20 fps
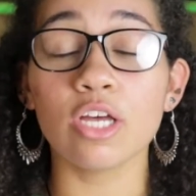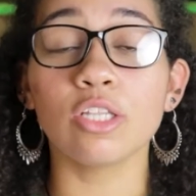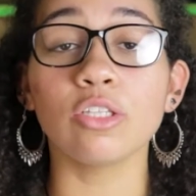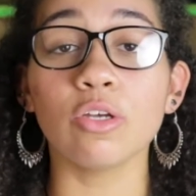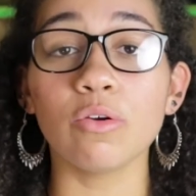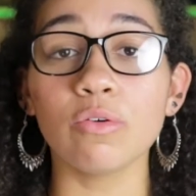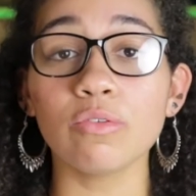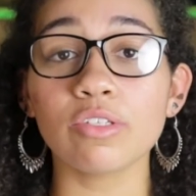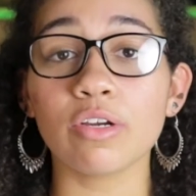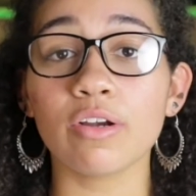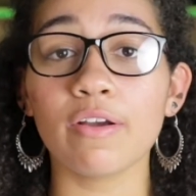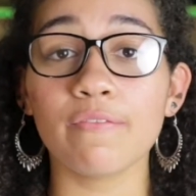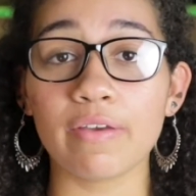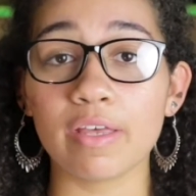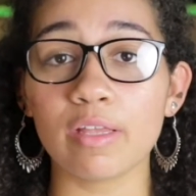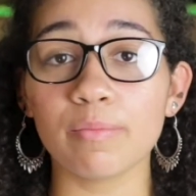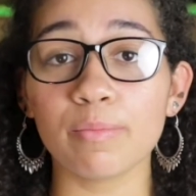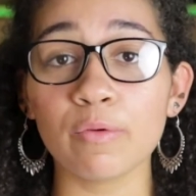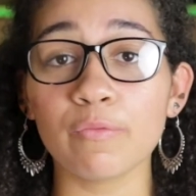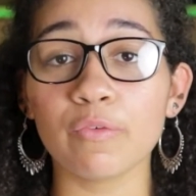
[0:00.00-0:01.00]
Loans are
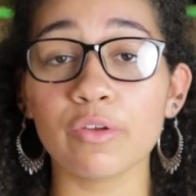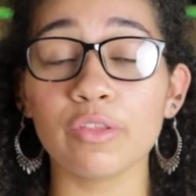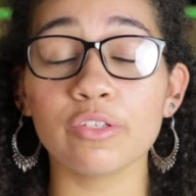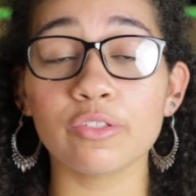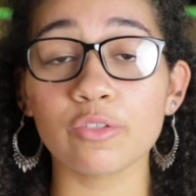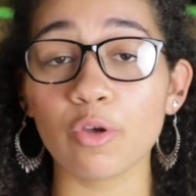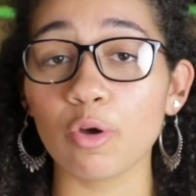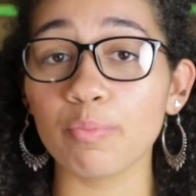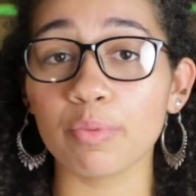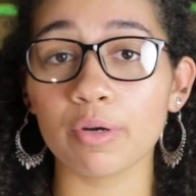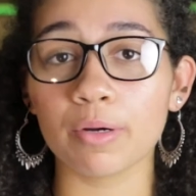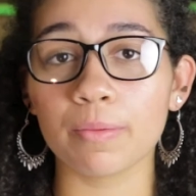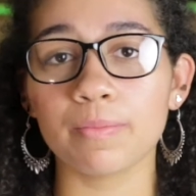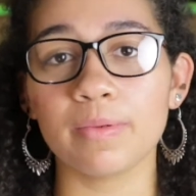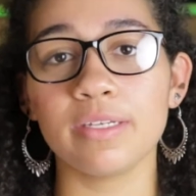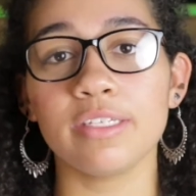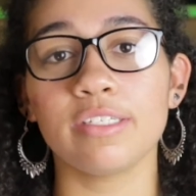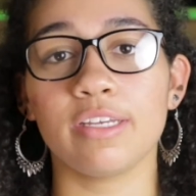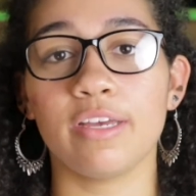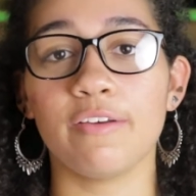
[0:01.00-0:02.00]
available for the sole purpose